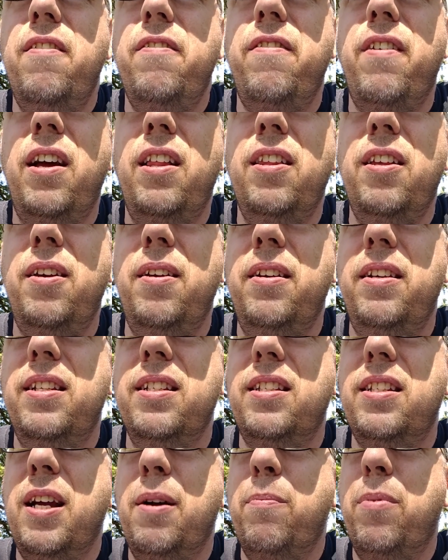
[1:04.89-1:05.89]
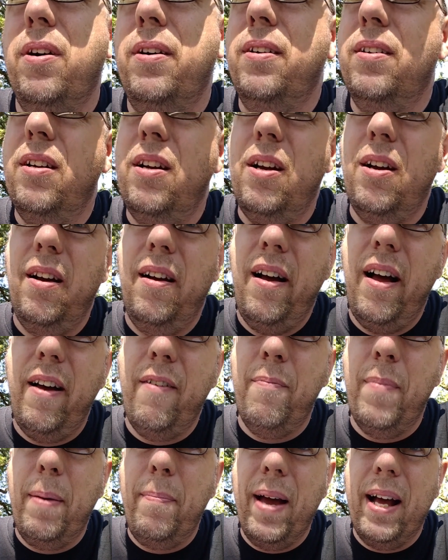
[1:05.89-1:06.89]
Finally, December, I
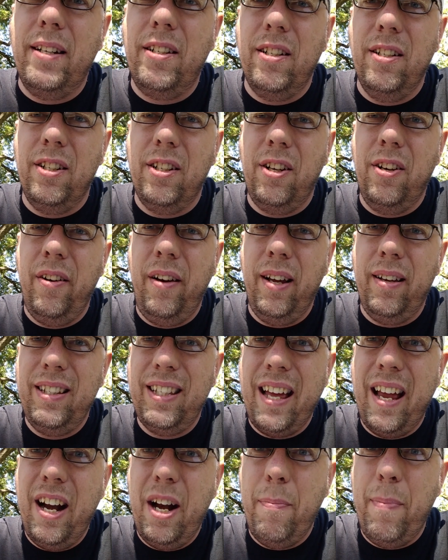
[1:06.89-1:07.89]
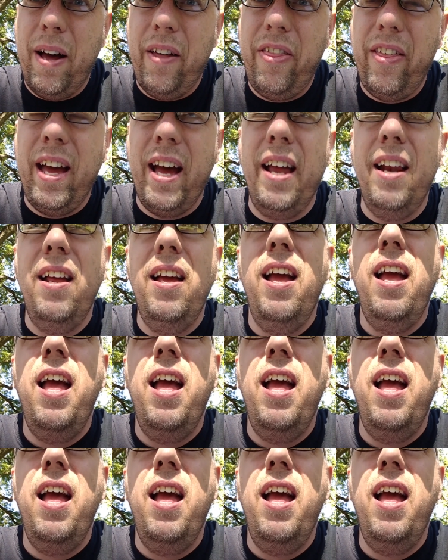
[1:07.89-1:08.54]
have my bachelor's degree. Excited about that.